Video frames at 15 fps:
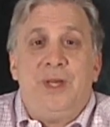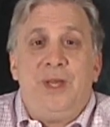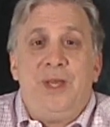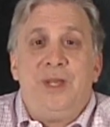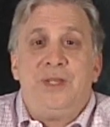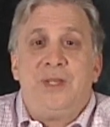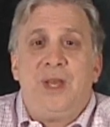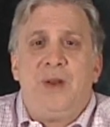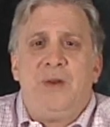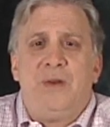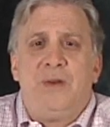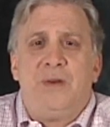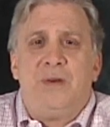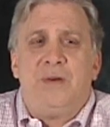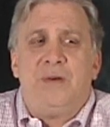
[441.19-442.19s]
He said,
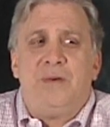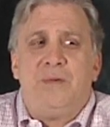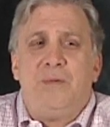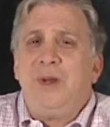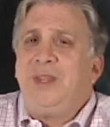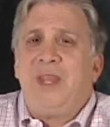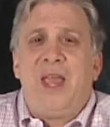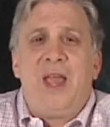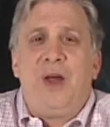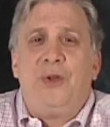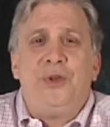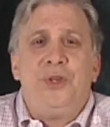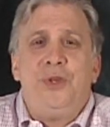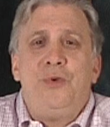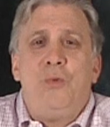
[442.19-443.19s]
"What the
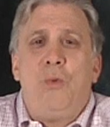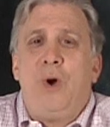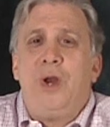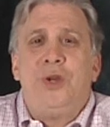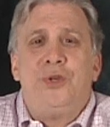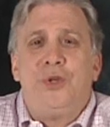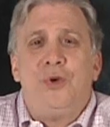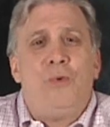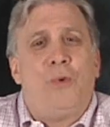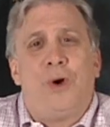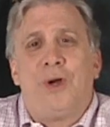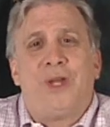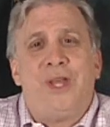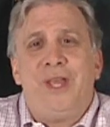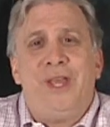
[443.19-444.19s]
hell do you want to do
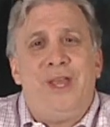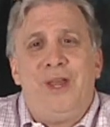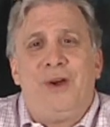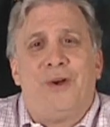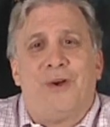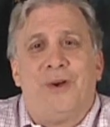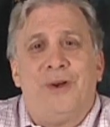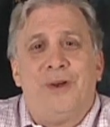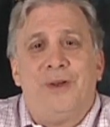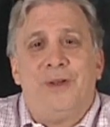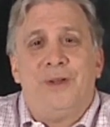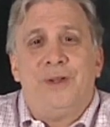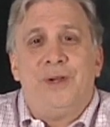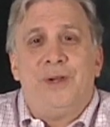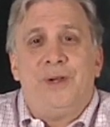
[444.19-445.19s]
working here?"
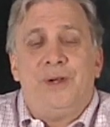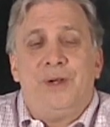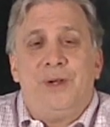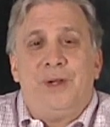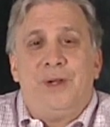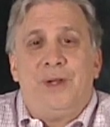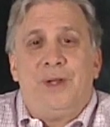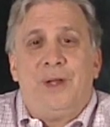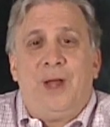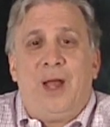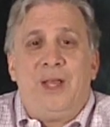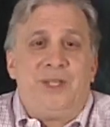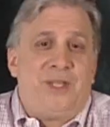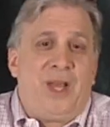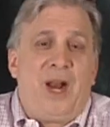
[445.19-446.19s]

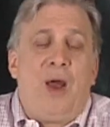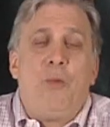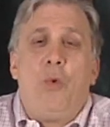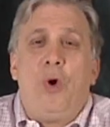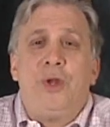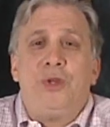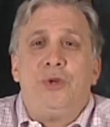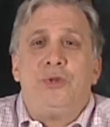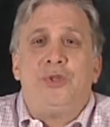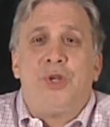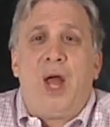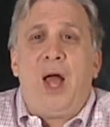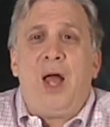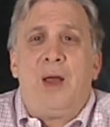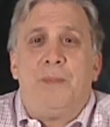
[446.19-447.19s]
I said, "I want your
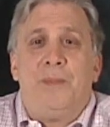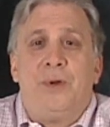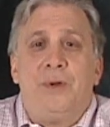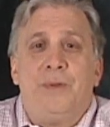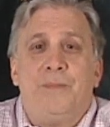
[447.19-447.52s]
job."